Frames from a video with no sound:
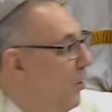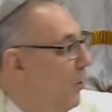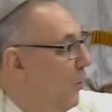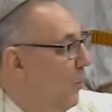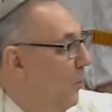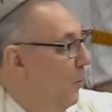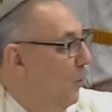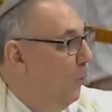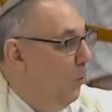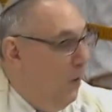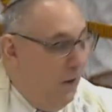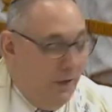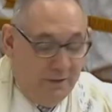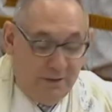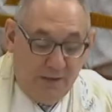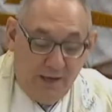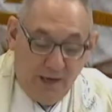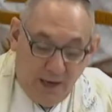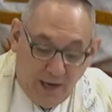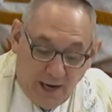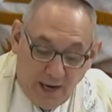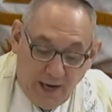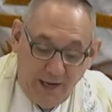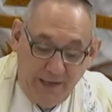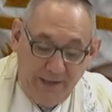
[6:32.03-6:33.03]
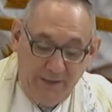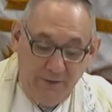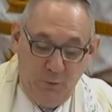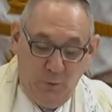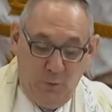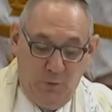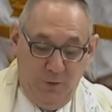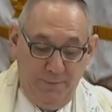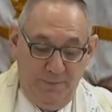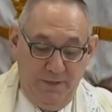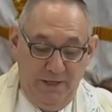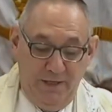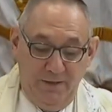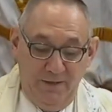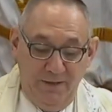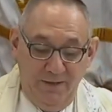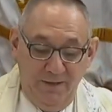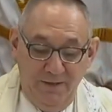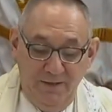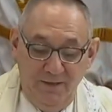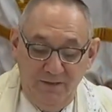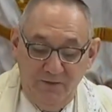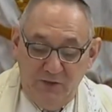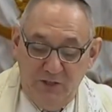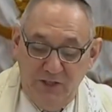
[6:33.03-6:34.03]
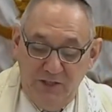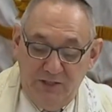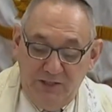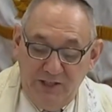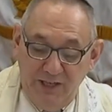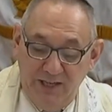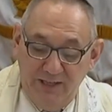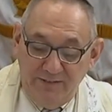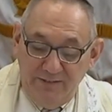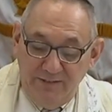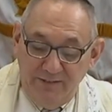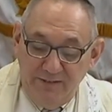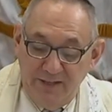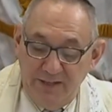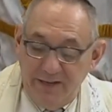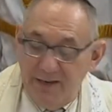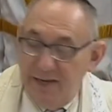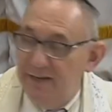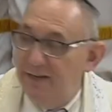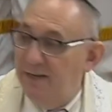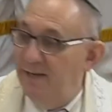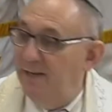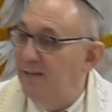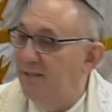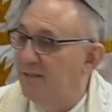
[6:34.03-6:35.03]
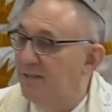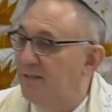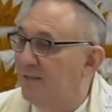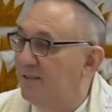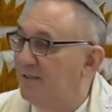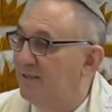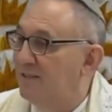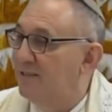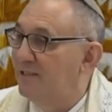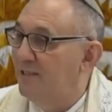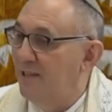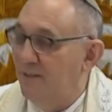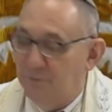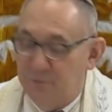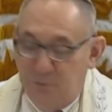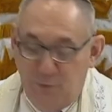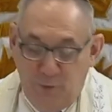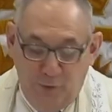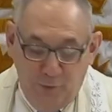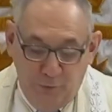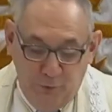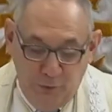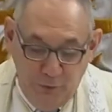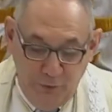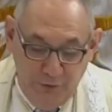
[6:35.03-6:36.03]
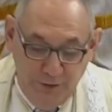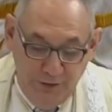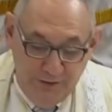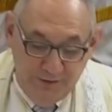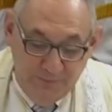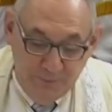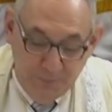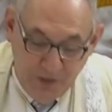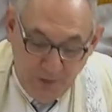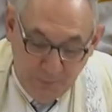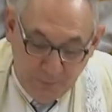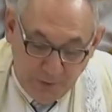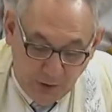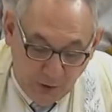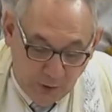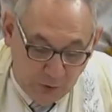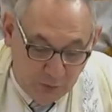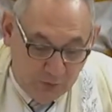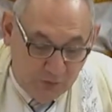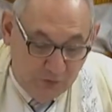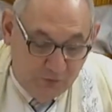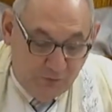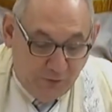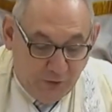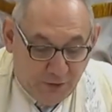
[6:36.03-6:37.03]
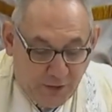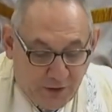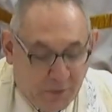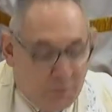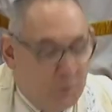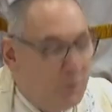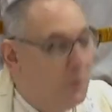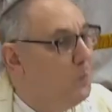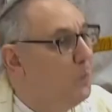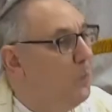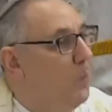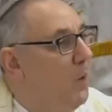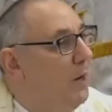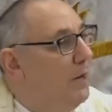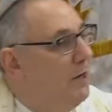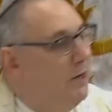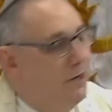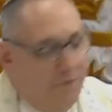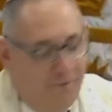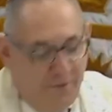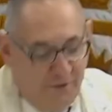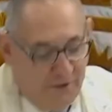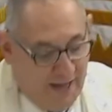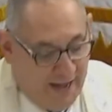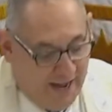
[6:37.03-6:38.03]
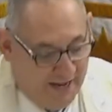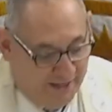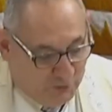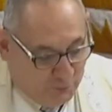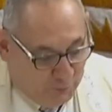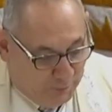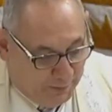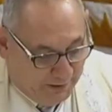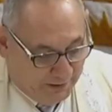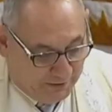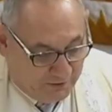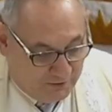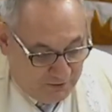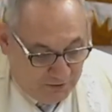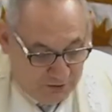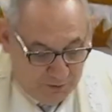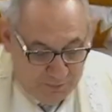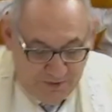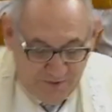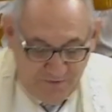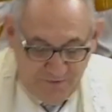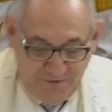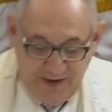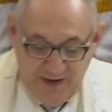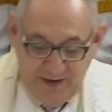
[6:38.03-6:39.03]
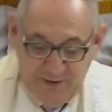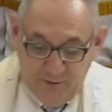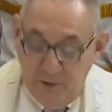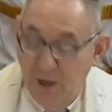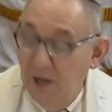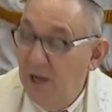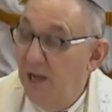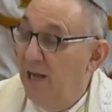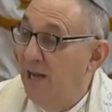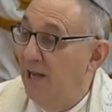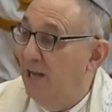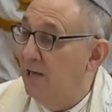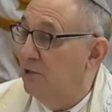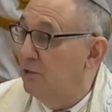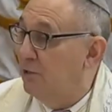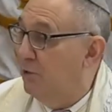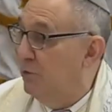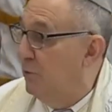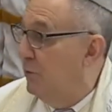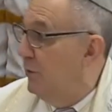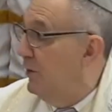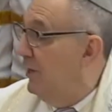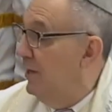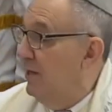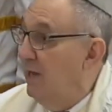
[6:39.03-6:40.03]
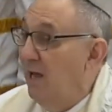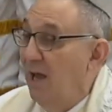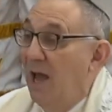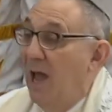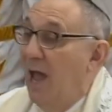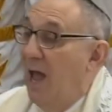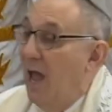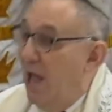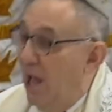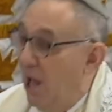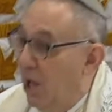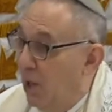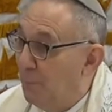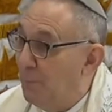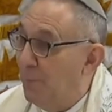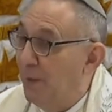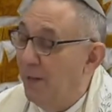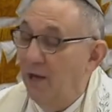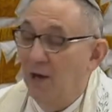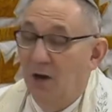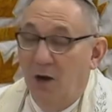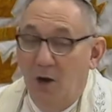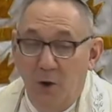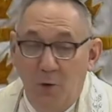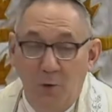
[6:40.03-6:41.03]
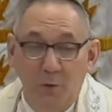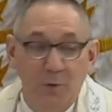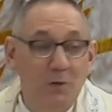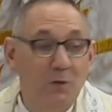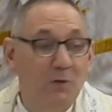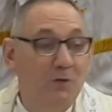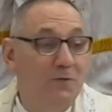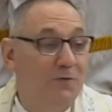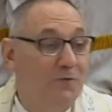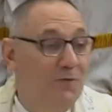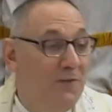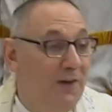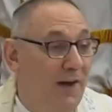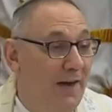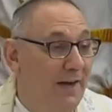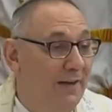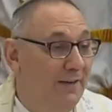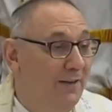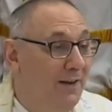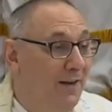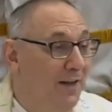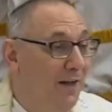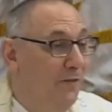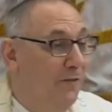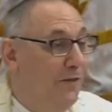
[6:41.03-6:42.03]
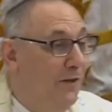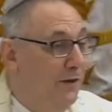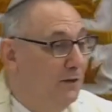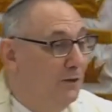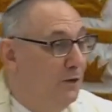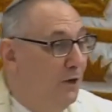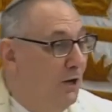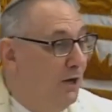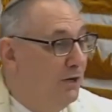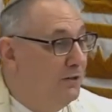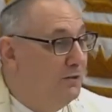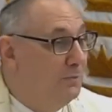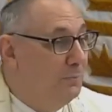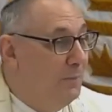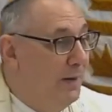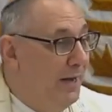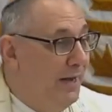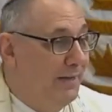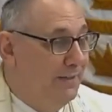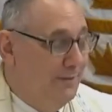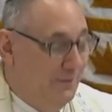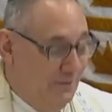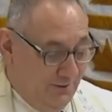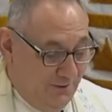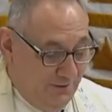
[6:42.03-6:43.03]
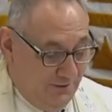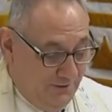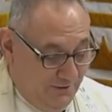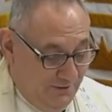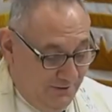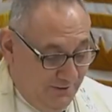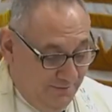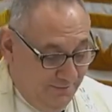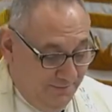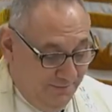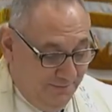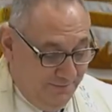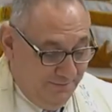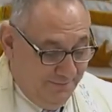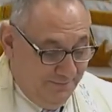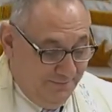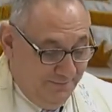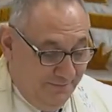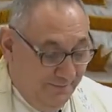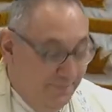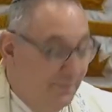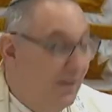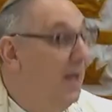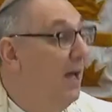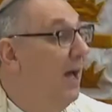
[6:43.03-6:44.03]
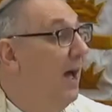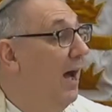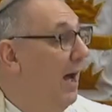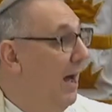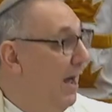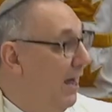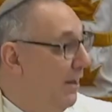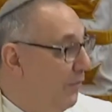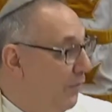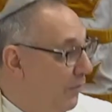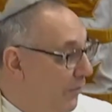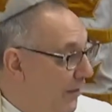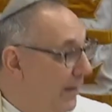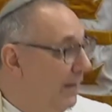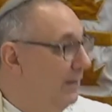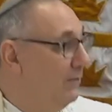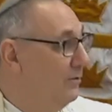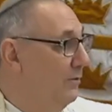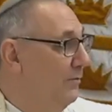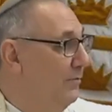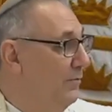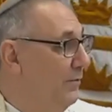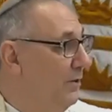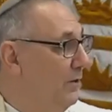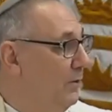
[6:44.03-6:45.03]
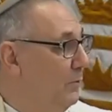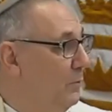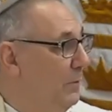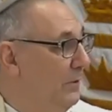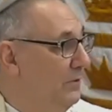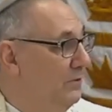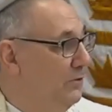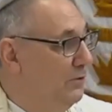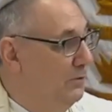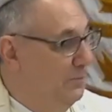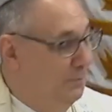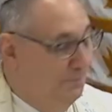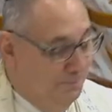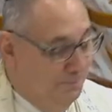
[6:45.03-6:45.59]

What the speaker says: One kind woman suggested that I needed to sift through the posts, for there were wonderful aspects to be found, including helping owners find their lost pets. I thanked her for her wisdom.